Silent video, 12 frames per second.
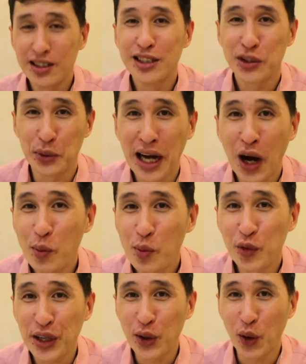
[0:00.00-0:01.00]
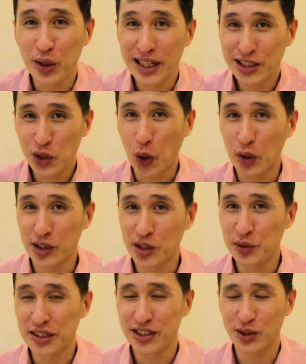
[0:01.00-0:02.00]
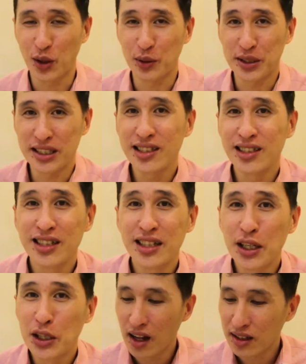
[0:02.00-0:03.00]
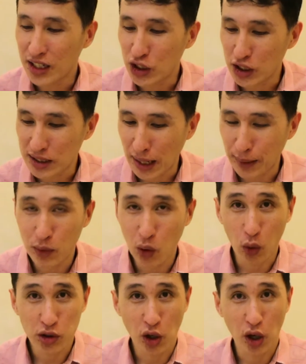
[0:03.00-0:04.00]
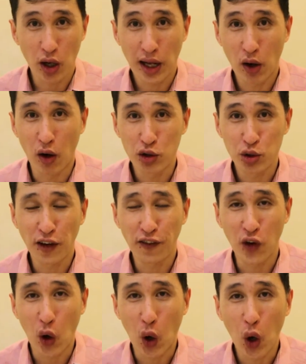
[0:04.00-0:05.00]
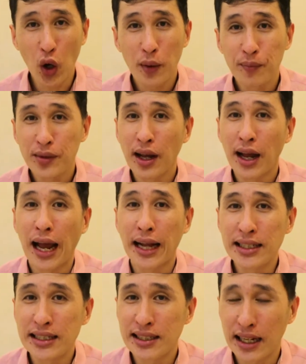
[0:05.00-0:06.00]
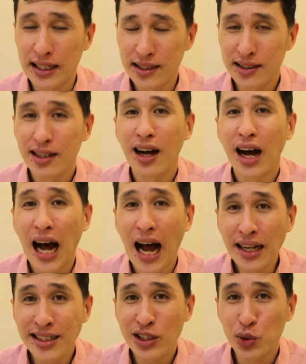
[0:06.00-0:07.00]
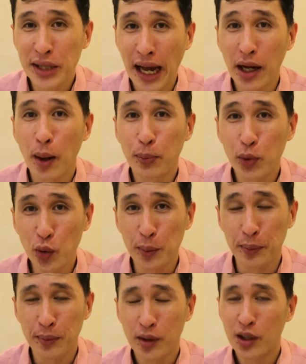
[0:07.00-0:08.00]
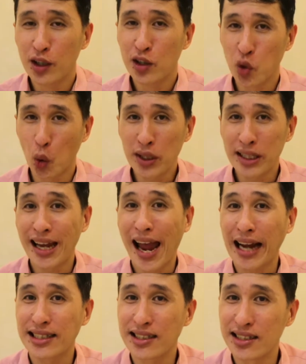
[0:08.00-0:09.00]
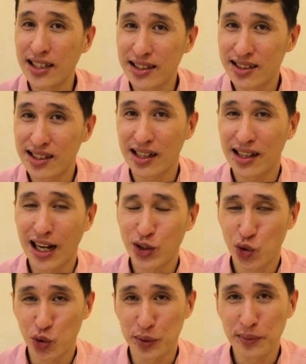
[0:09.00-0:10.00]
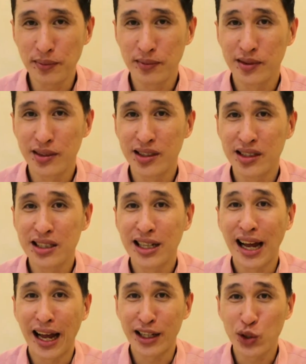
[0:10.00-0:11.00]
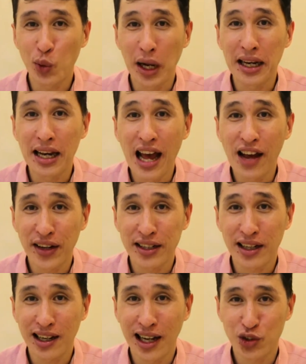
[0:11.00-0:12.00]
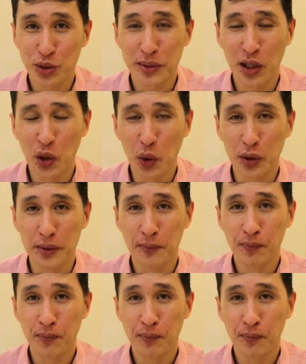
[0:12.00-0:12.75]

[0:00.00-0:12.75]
So now moving on, let's continue with the story. Teacher Sam looks onto the floor and he says, I need to get a broom. So he exits the classroom and you are left in the classroom alone.